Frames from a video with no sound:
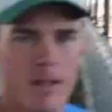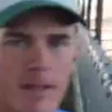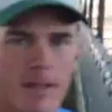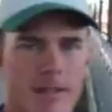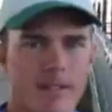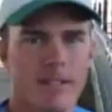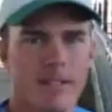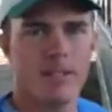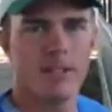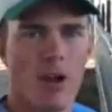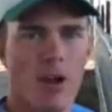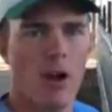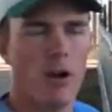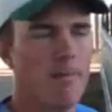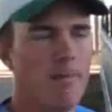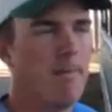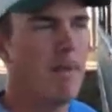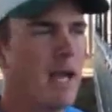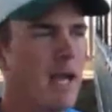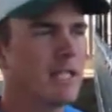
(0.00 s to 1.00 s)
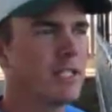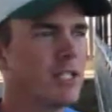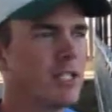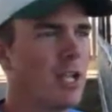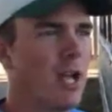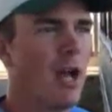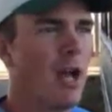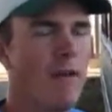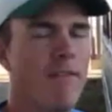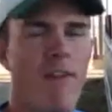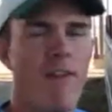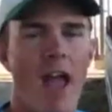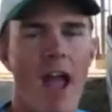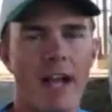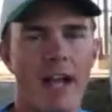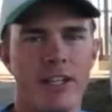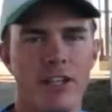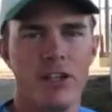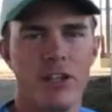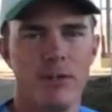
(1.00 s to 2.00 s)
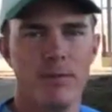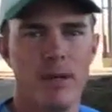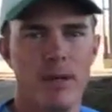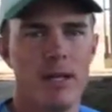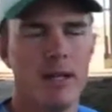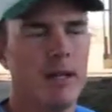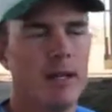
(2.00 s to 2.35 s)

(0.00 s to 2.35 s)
This is our Mensch vacuum.